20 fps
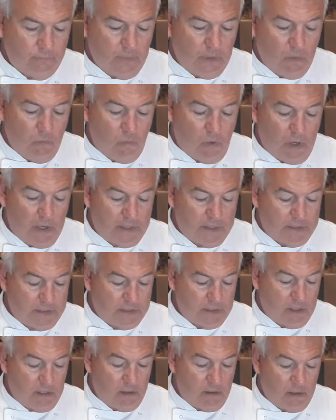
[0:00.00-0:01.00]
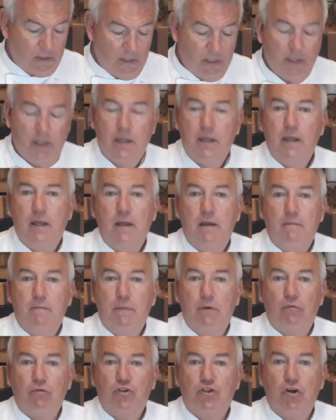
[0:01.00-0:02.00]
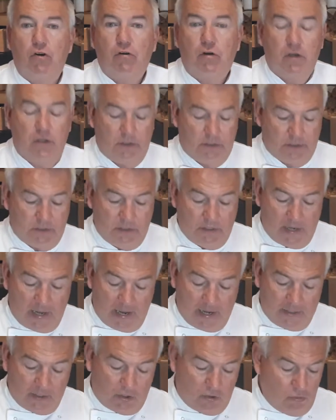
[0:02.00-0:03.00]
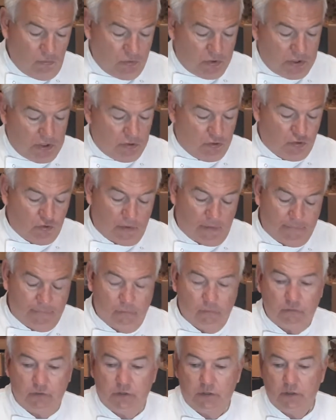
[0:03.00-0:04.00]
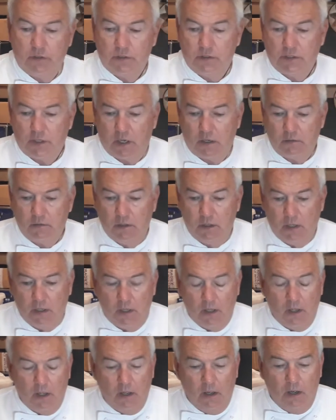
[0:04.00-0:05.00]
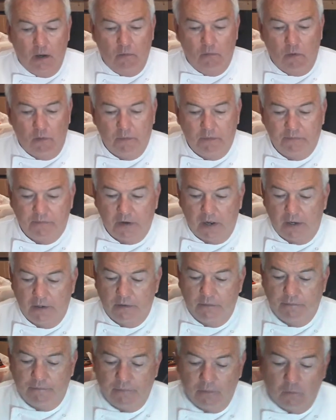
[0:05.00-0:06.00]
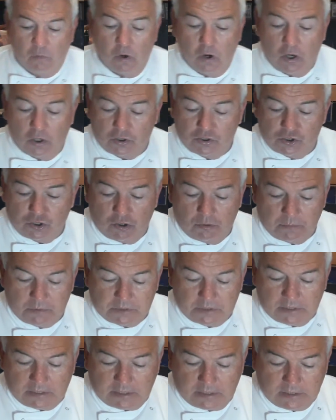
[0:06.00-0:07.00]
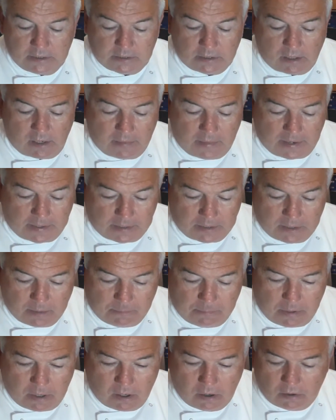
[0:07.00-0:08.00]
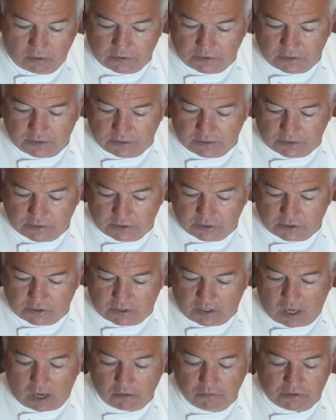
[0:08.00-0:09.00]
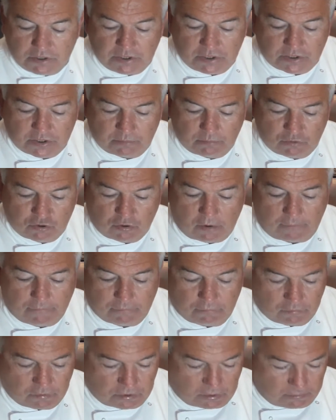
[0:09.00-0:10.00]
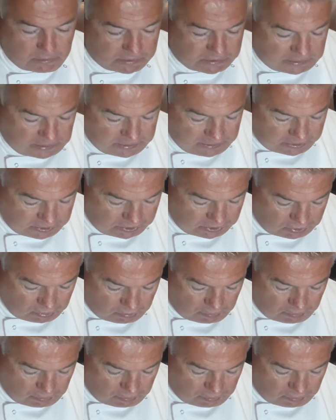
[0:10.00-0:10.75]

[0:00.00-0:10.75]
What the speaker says: white, dark milk chocolates, and of course our truffles. So what we've done for workshops and things like that in the past is just coated some truffles. So I tend to sort